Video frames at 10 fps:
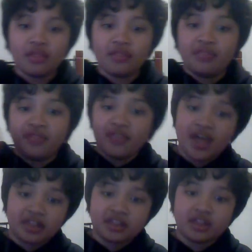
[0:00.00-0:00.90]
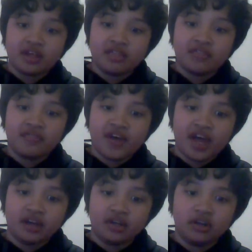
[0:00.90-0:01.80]
This
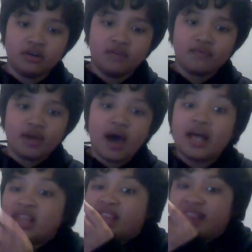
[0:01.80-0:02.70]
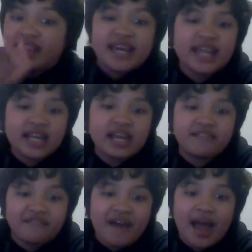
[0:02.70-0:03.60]
thing, a
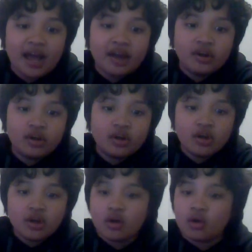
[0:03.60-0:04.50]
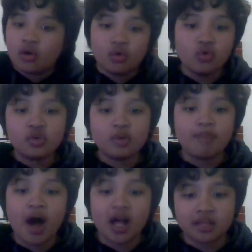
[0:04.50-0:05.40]
ceiling fan. Who could
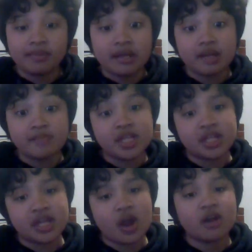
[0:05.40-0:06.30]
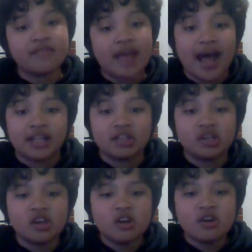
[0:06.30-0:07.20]
possibly be scared of that?